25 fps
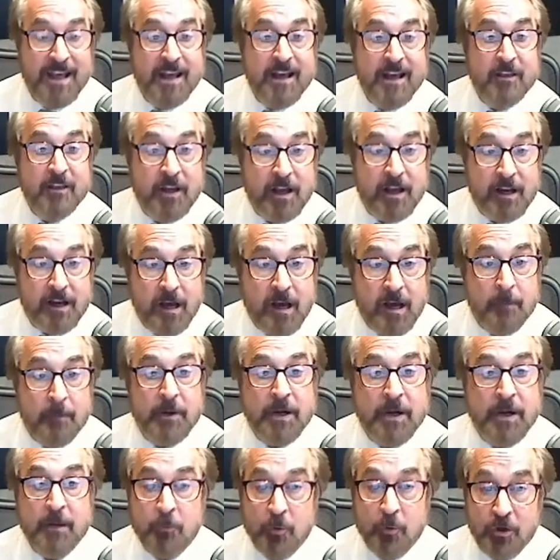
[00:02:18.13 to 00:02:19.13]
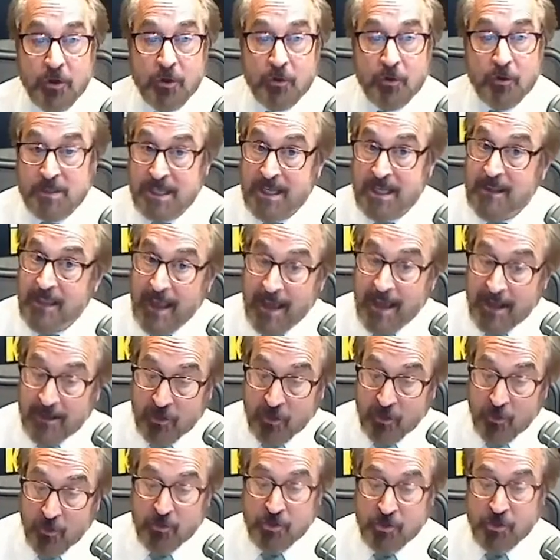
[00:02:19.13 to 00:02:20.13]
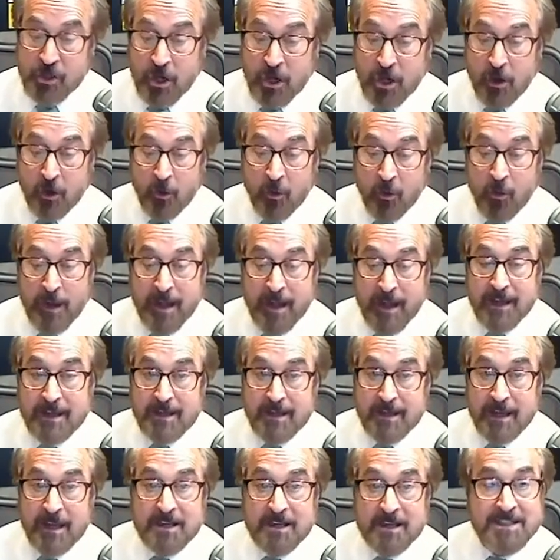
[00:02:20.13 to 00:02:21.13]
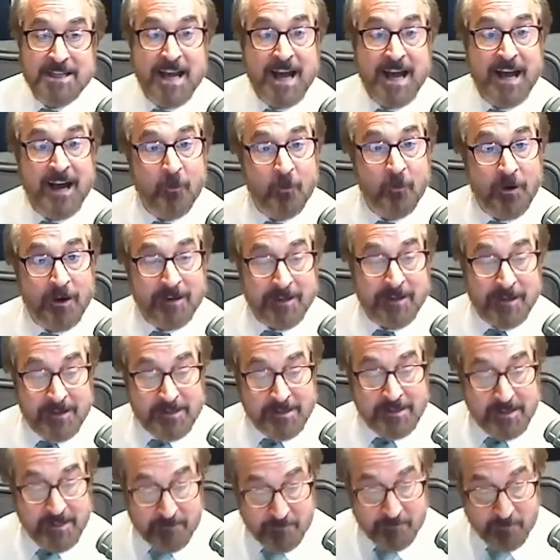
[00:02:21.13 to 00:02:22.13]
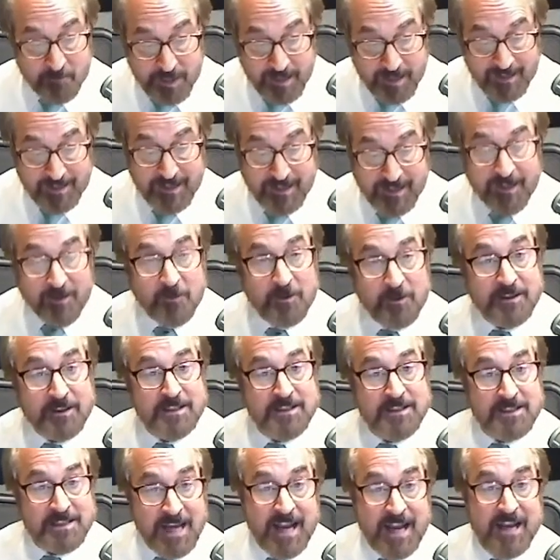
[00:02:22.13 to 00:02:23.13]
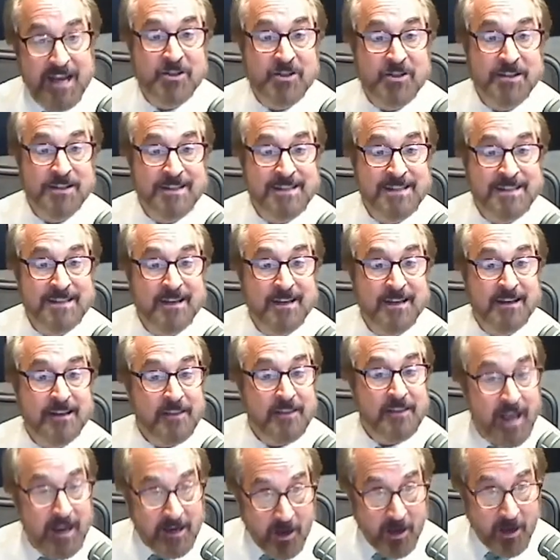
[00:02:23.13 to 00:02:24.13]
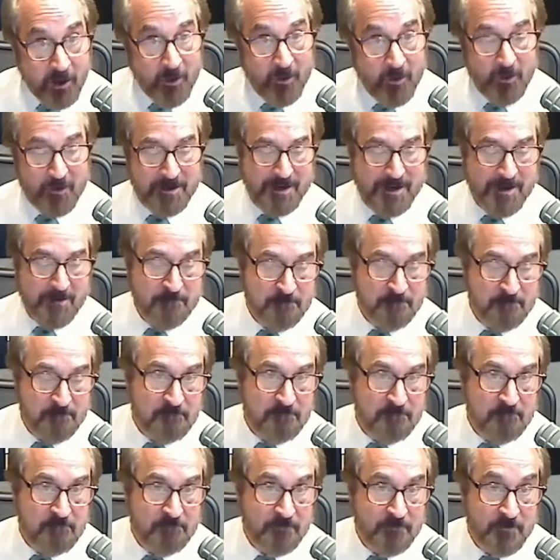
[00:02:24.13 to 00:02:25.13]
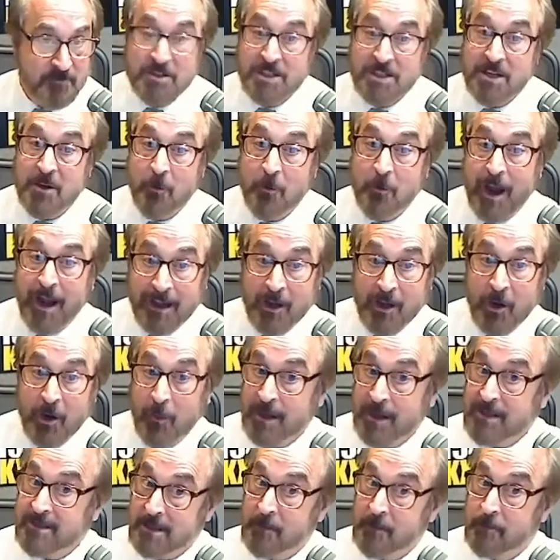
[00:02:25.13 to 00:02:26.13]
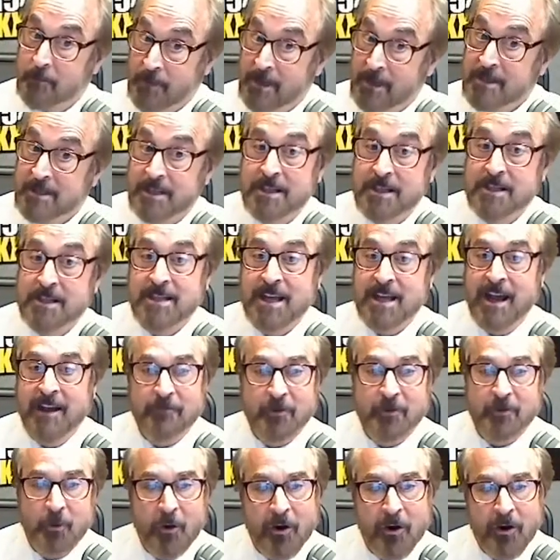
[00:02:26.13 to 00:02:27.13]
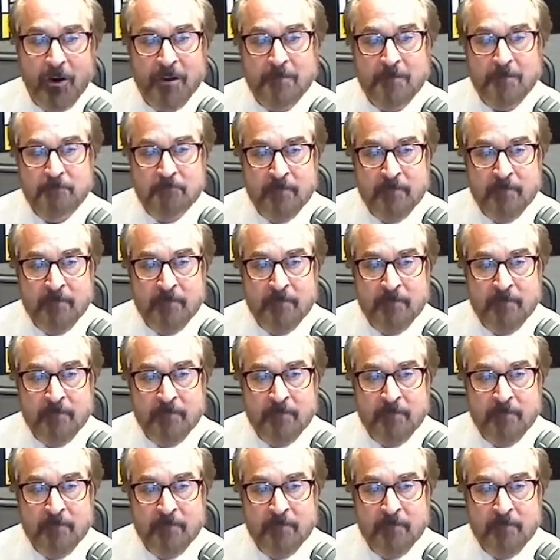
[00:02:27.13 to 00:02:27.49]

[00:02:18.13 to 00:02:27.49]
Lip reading: The company producing that new show does not want us competing with the stations they own. You see, radio is a business after all.